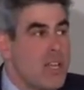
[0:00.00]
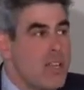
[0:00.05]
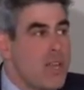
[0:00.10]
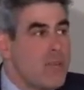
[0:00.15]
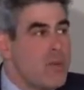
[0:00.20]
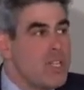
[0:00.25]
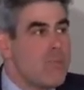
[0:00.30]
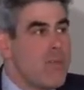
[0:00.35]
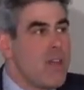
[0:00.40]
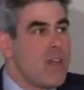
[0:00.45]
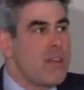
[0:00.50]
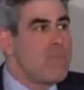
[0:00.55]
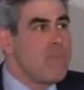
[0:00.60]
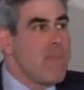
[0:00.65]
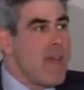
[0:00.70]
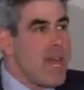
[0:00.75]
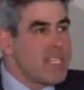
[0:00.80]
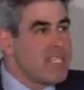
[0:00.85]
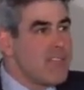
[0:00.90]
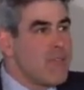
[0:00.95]
that we
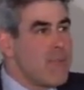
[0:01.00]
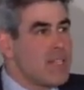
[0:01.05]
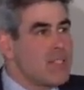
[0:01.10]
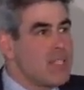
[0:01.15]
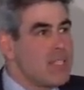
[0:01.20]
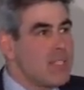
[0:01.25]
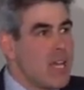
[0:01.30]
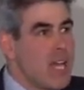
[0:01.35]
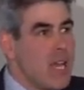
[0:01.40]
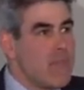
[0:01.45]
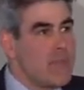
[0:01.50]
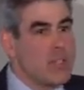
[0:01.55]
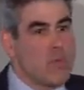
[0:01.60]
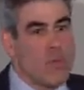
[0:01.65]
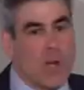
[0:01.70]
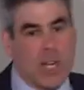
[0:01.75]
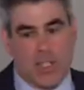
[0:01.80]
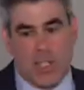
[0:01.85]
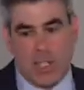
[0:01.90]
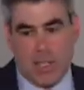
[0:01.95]
spend massive amounts of time just
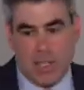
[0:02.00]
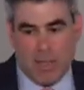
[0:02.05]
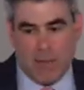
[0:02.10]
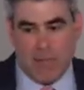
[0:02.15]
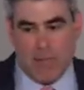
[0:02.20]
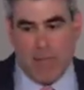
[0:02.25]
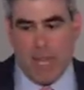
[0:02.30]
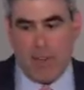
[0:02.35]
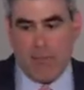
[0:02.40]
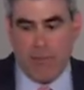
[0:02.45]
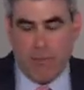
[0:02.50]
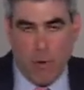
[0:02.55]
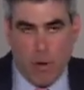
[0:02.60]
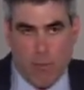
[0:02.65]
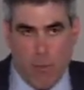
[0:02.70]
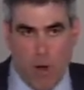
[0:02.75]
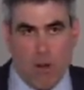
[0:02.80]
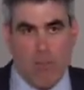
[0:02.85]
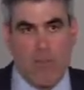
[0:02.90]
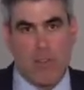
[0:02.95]
watching men
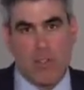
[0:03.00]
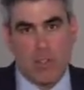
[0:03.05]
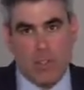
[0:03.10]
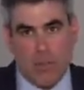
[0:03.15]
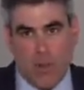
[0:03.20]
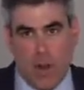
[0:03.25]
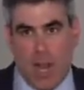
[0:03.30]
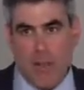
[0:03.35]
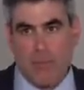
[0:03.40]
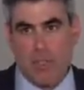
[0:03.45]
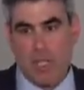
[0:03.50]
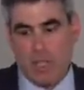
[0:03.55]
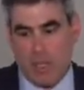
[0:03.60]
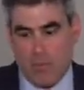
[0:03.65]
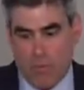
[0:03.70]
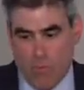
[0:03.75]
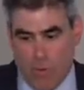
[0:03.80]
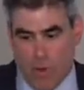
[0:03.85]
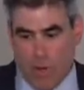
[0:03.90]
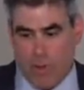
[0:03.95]
form artificial tribes and
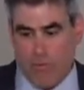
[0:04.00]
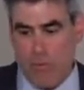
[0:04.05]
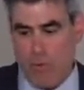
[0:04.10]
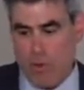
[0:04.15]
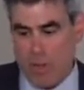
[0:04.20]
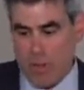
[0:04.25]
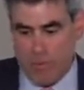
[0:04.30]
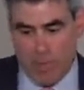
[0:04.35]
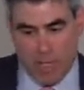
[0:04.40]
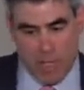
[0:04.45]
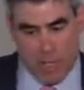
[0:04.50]
then rooting for them.